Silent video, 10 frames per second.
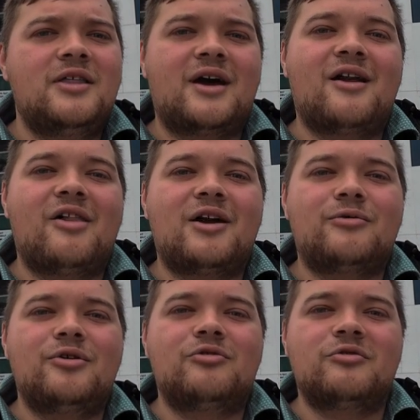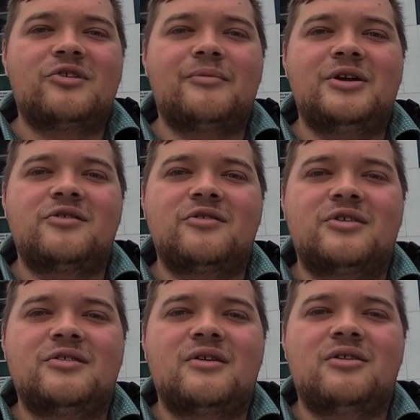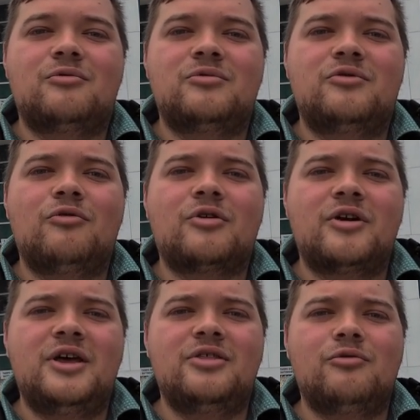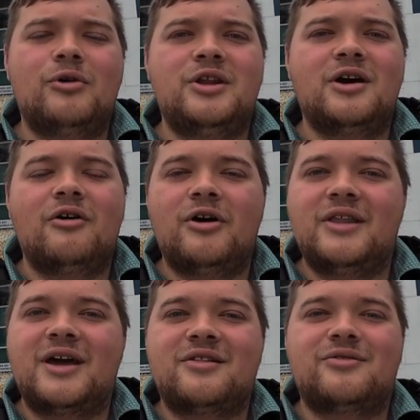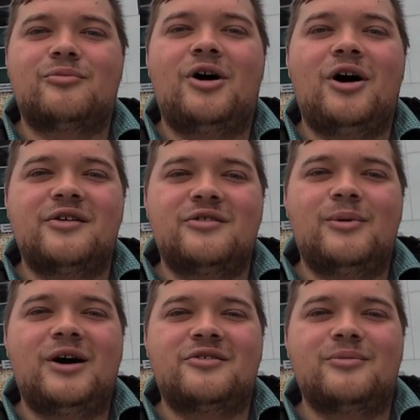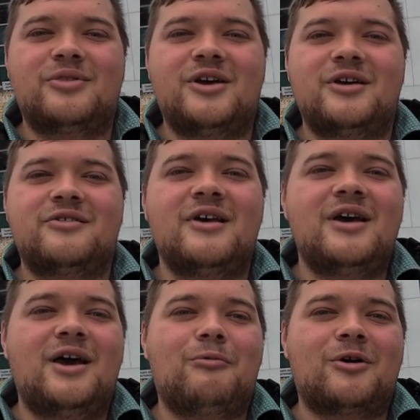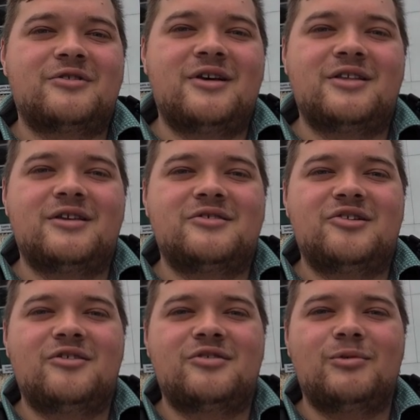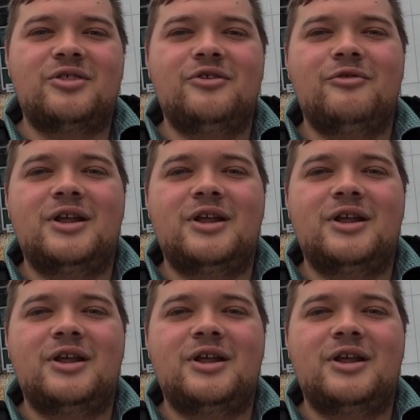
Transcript: They got a lot of really cool stuff. I just looked inside the door in the window, and they got some awesome things, and we're excited to get to share it with you.